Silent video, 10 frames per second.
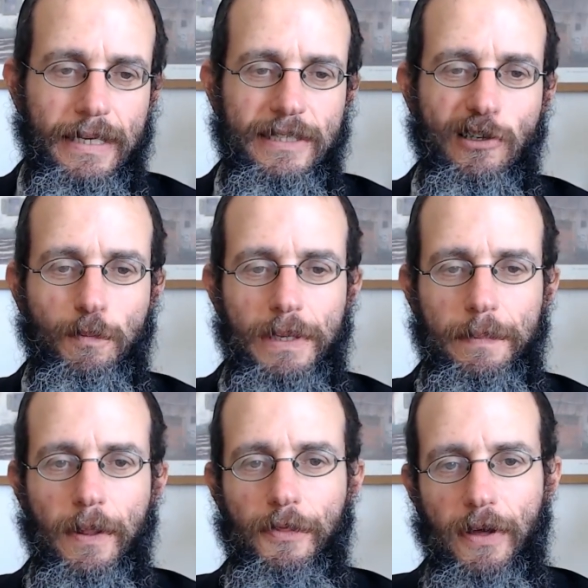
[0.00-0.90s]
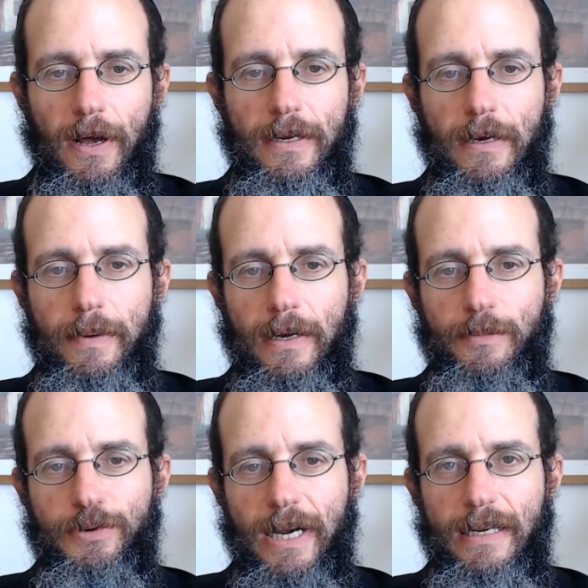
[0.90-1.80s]
So people thought
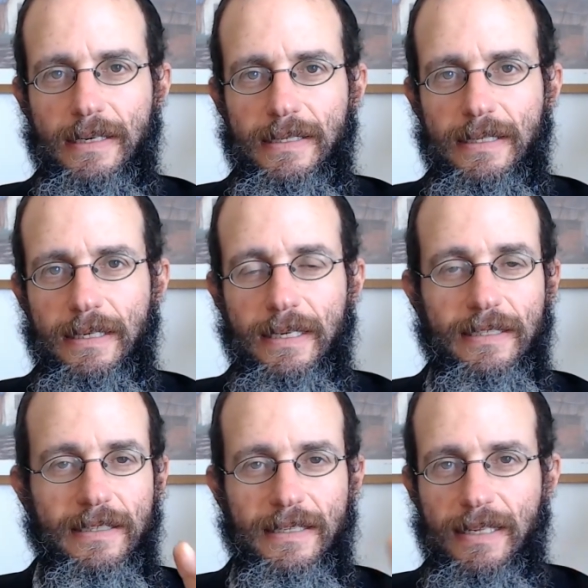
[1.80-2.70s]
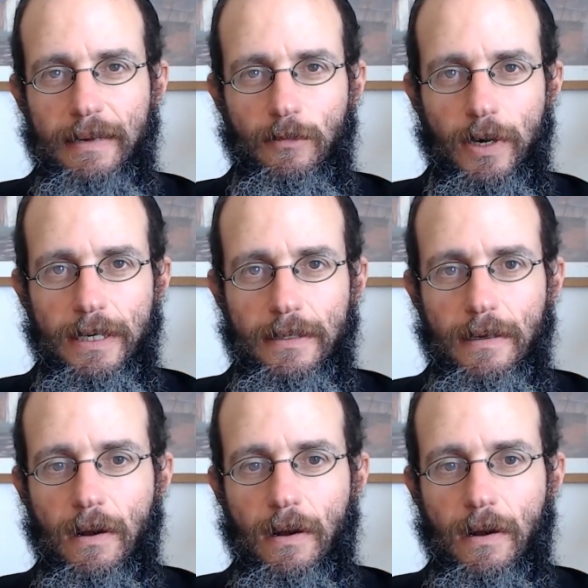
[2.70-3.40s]
about pregnancy as the same way.